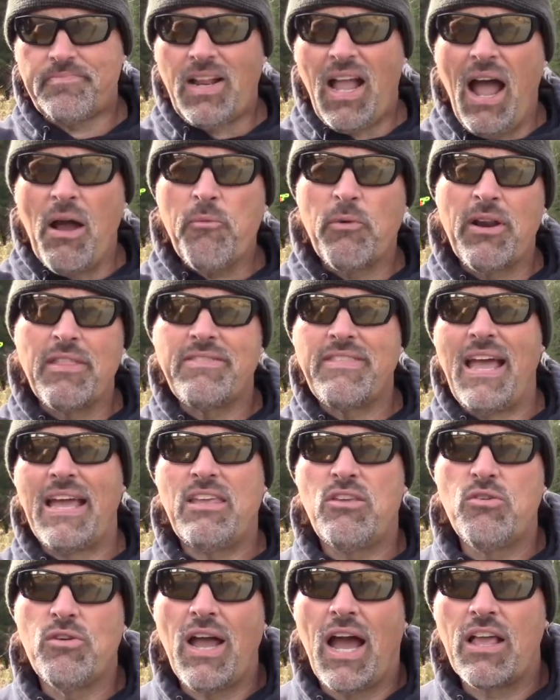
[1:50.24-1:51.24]
I want to
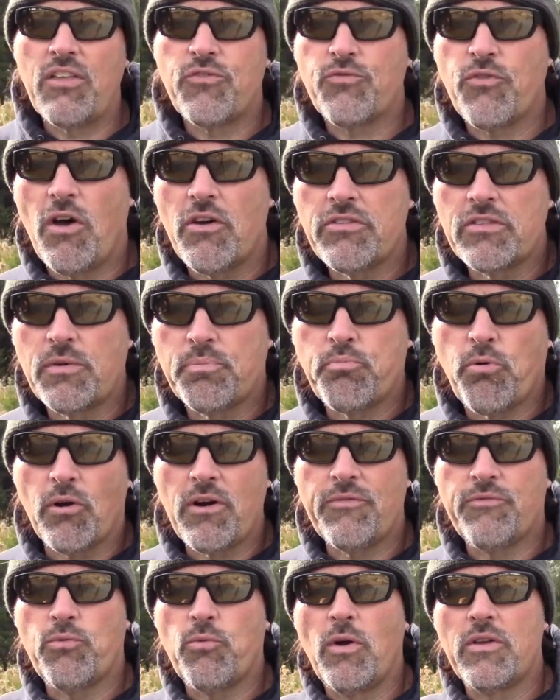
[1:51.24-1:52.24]
thank you guys for all the support.
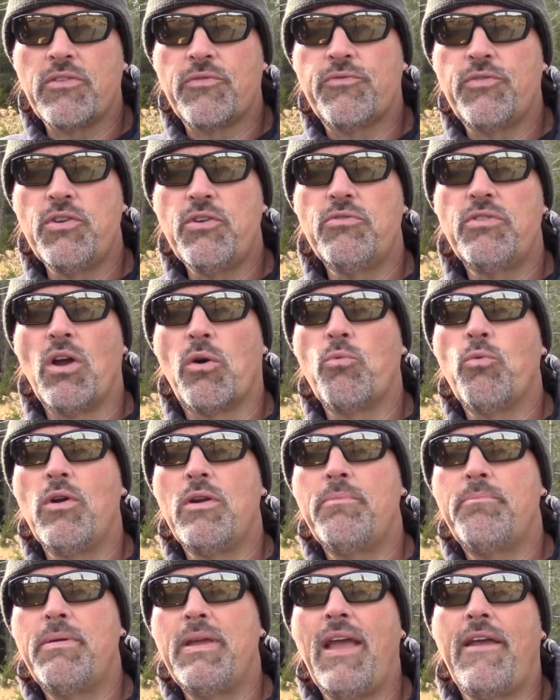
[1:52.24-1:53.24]
If it wasn't for you, there
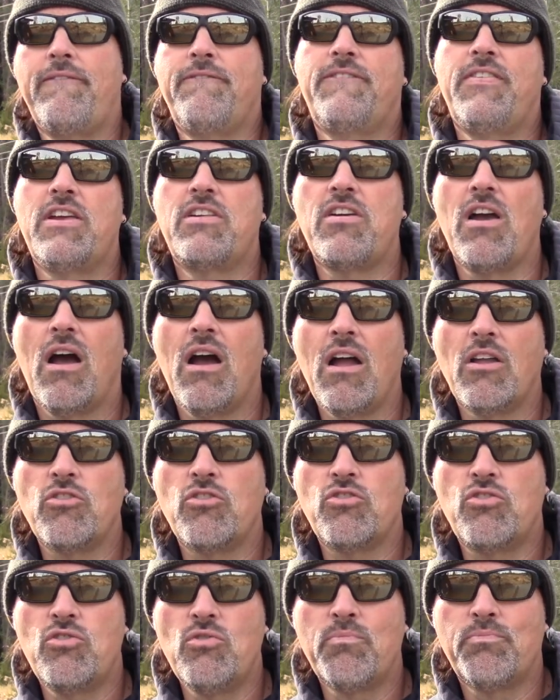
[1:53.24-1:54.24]
wouldn't be a Fish Hunt
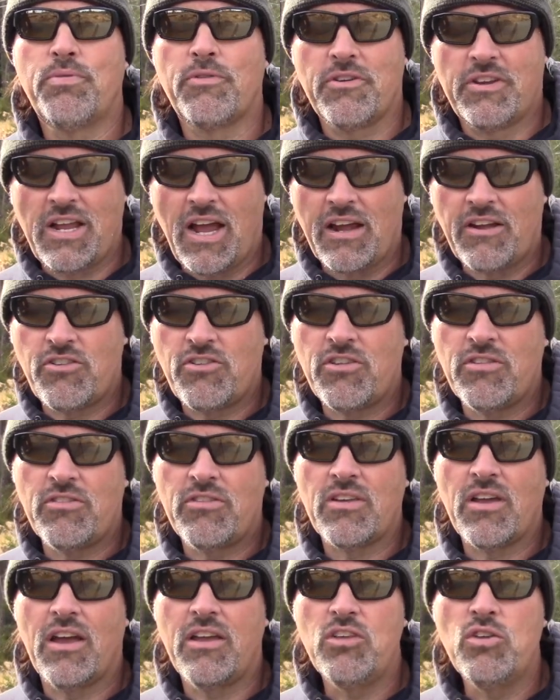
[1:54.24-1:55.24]
Shoot
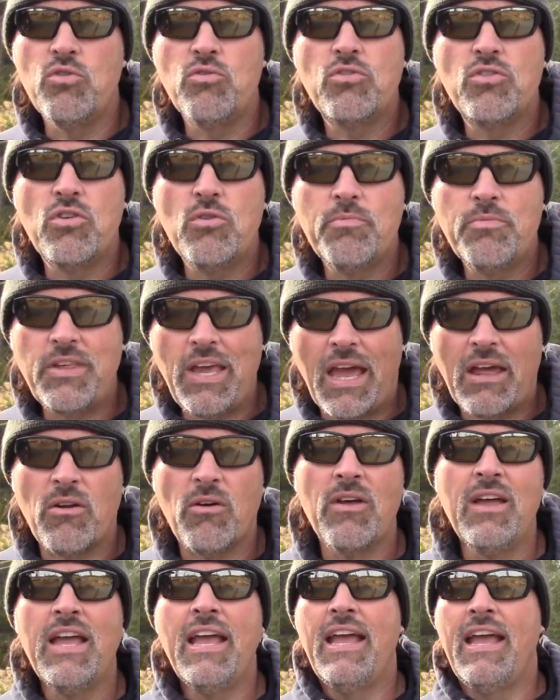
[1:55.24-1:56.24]
Productions uh, YouTube
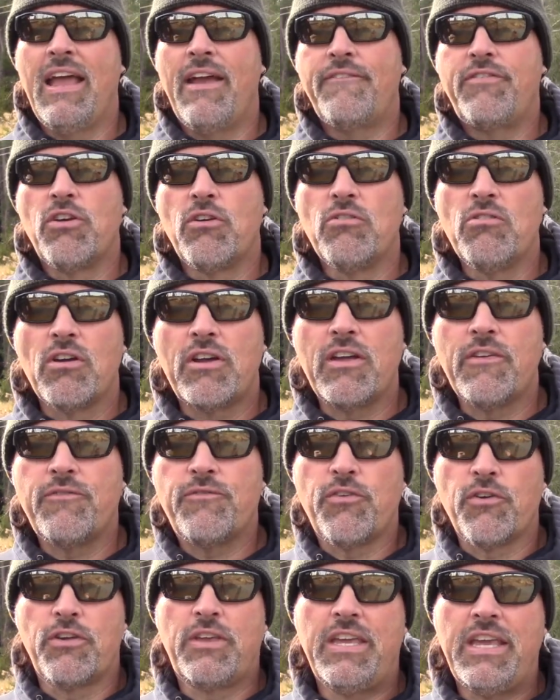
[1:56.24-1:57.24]
channel. If you're looking
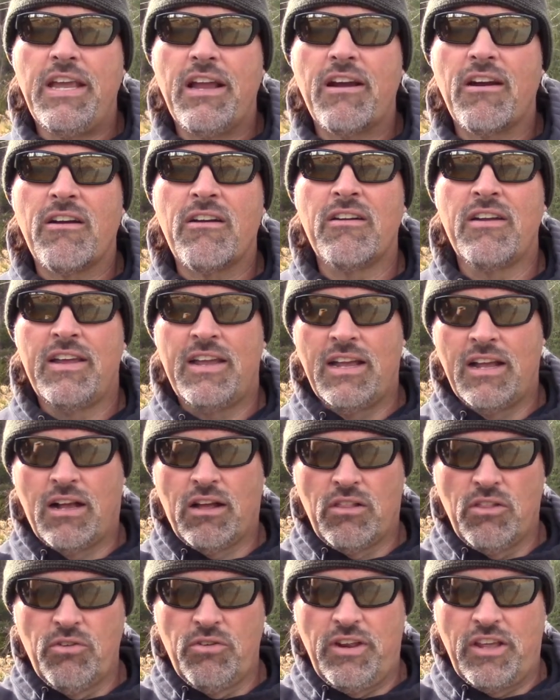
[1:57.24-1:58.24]
for gear,
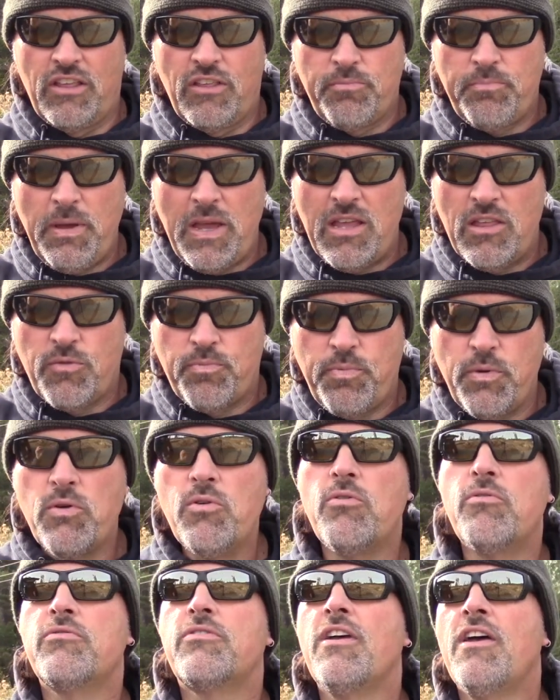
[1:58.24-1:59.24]
including speed
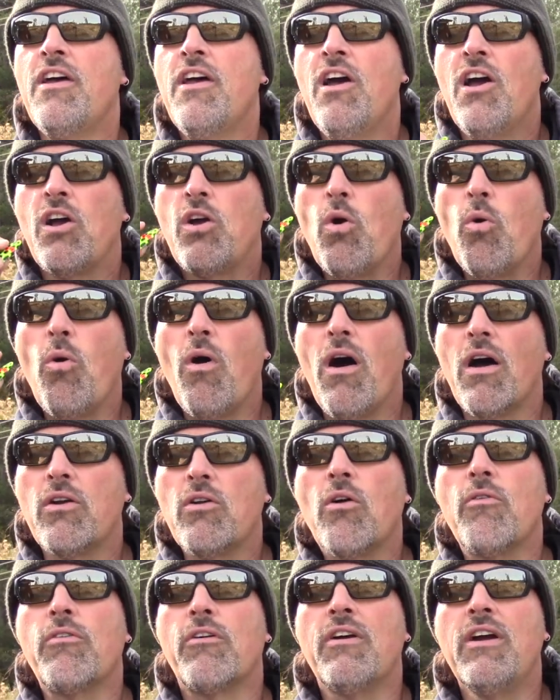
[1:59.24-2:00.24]
spoons, go on
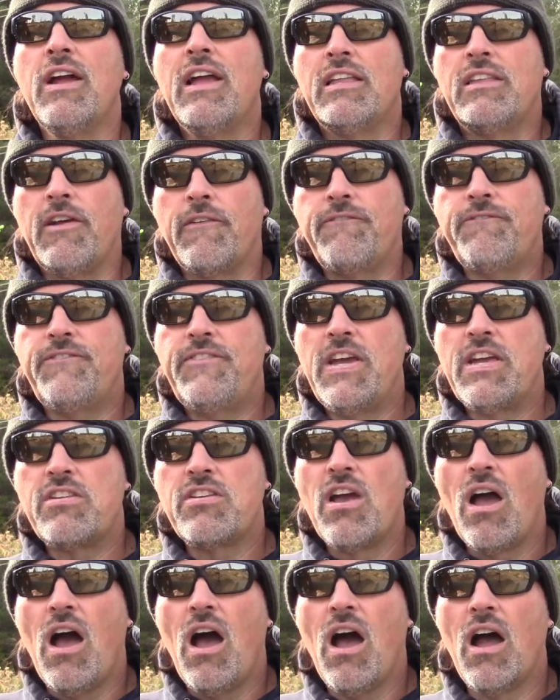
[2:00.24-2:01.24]
over to
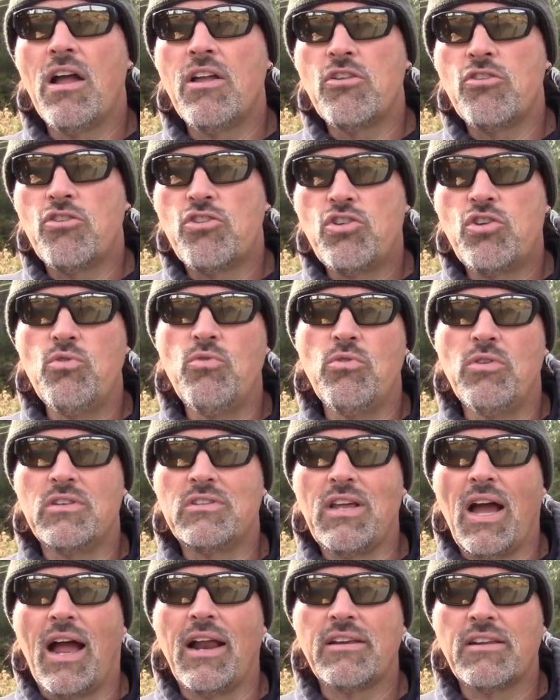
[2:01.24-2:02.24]

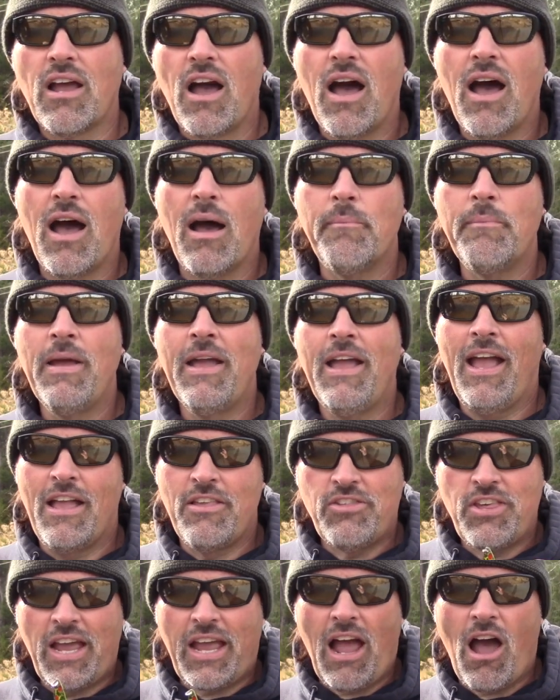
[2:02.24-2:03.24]
fishhuntshoot.com
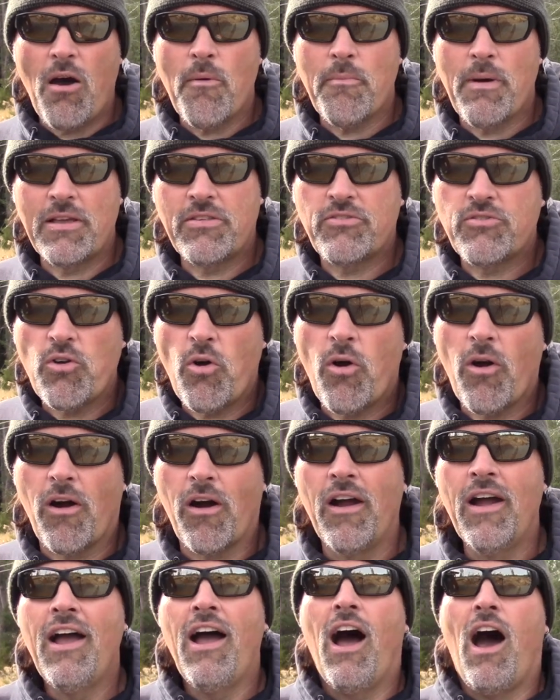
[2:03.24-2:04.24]
and check out my
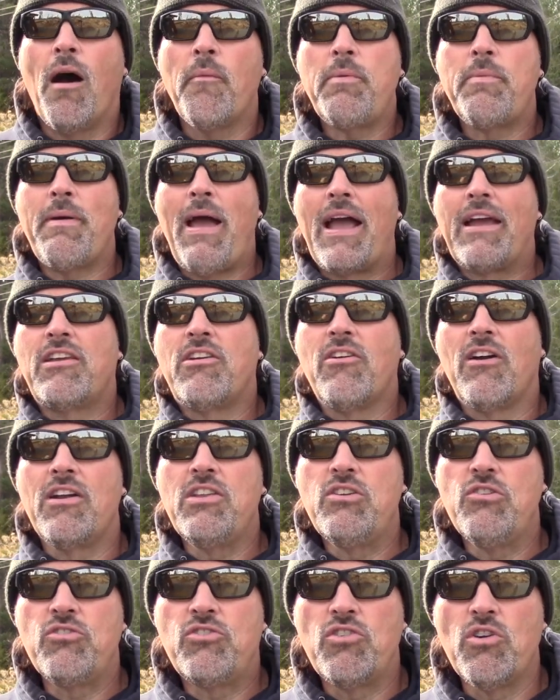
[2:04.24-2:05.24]
store. I'll be back here on
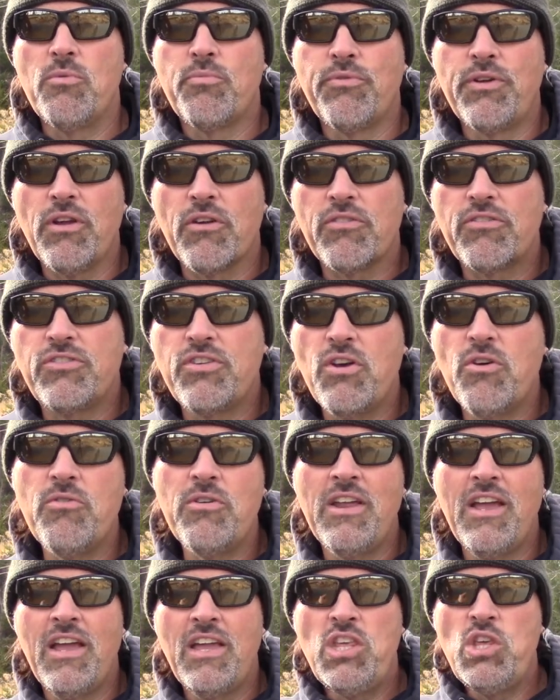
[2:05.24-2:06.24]
YouTube real
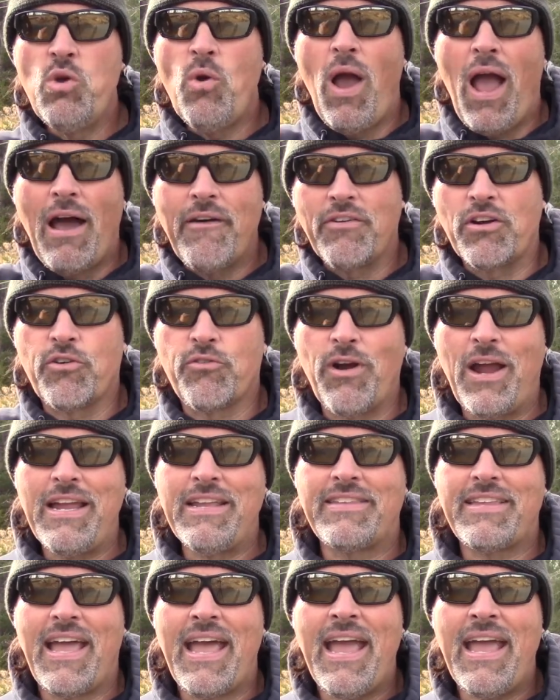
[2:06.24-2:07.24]
soon. You have a
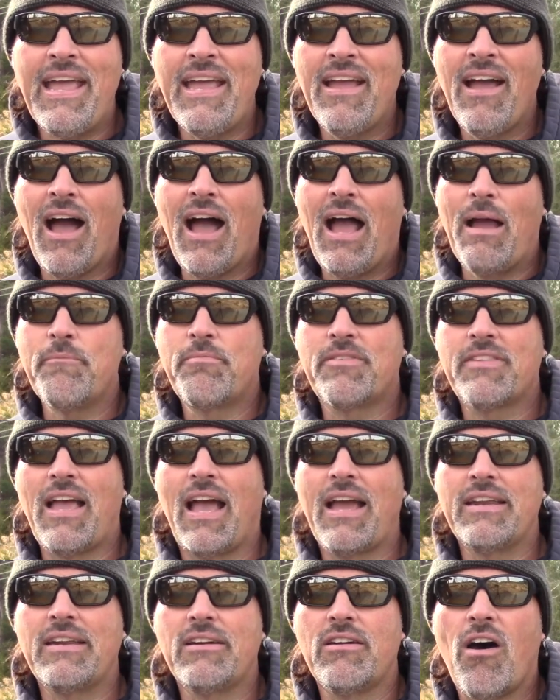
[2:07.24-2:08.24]
great day. I'm
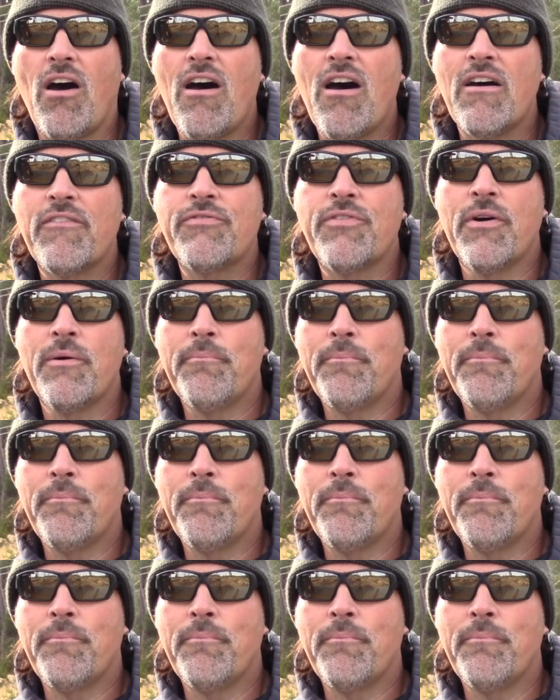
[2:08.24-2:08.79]
signing off.